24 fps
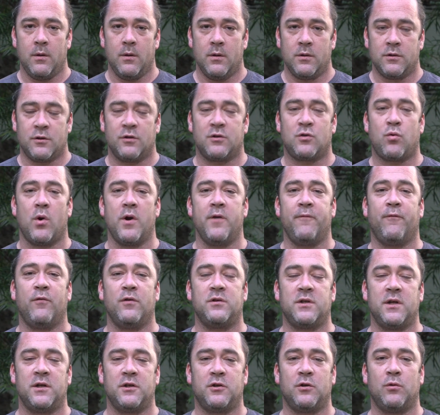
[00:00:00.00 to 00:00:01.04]
So 21st
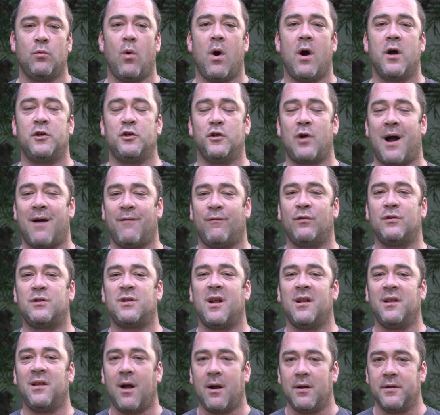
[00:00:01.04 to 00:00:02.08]
Century Wire traveled to
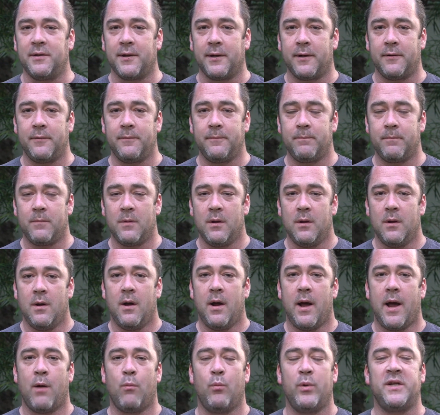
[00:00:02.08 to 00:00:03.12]
London,
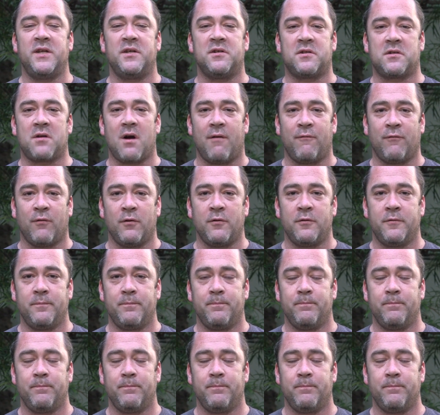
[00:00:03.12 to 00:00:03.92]
and we discovered